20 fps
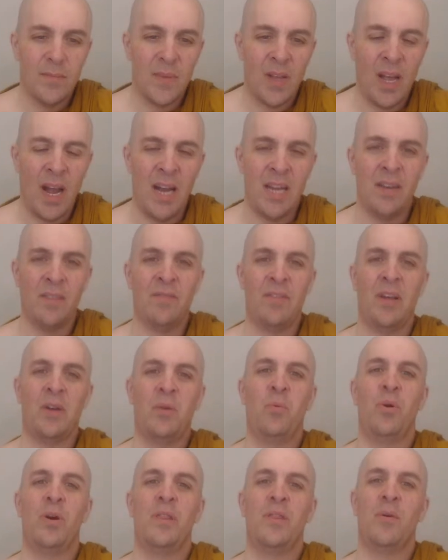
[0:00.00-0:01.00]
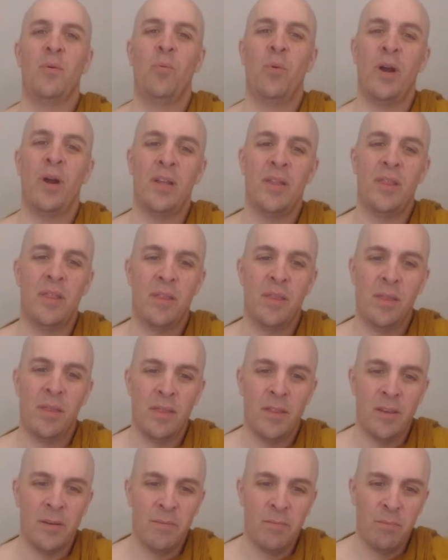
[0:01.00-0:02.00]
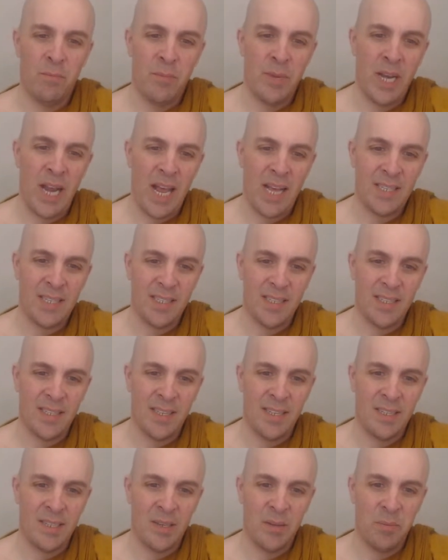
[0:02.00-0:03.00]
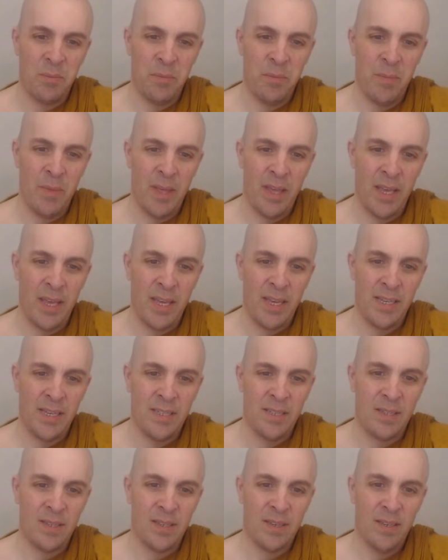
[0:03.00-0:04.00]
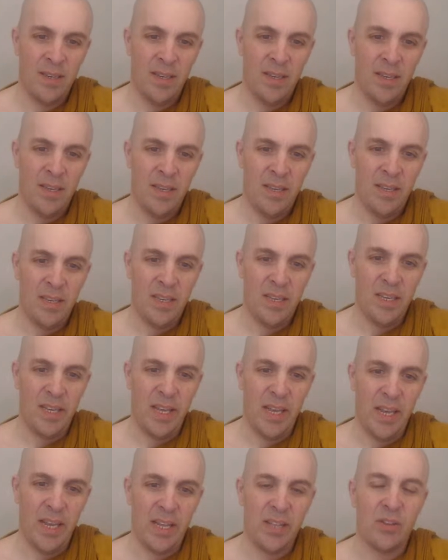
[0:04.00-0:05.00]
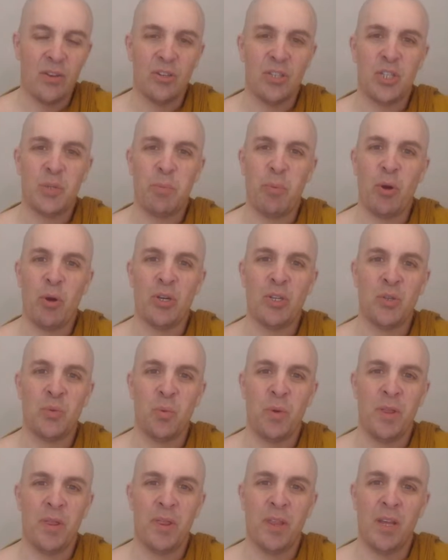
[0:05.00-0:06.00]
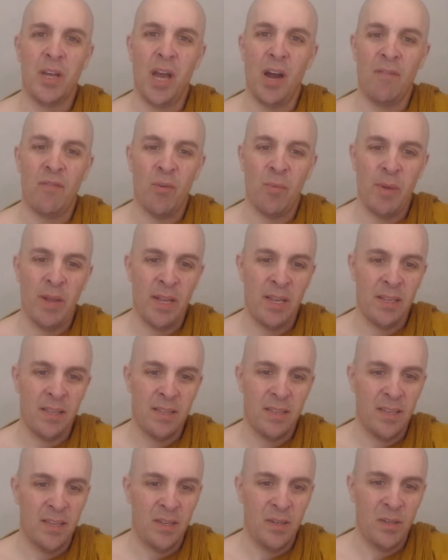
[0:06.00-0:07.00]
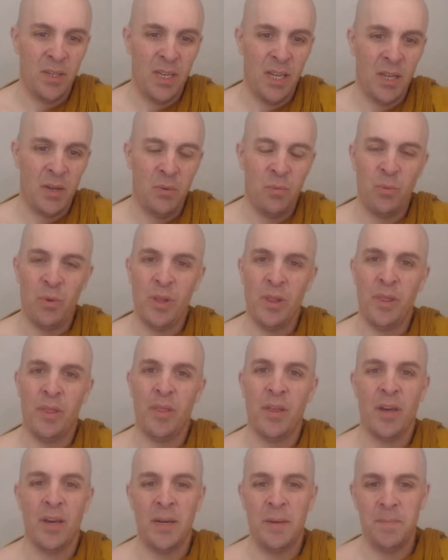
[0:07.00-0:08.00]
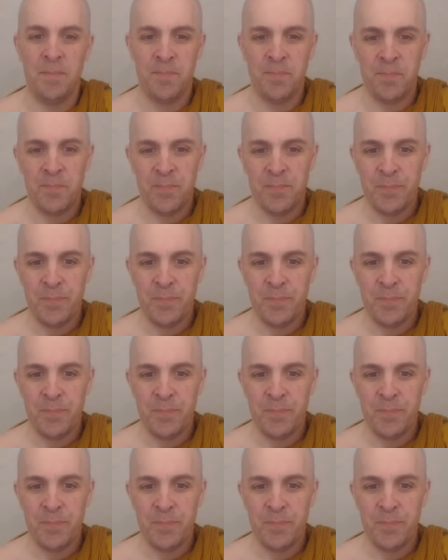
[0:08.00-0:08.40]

kind of like where the monasticism is interspersed with the government and with the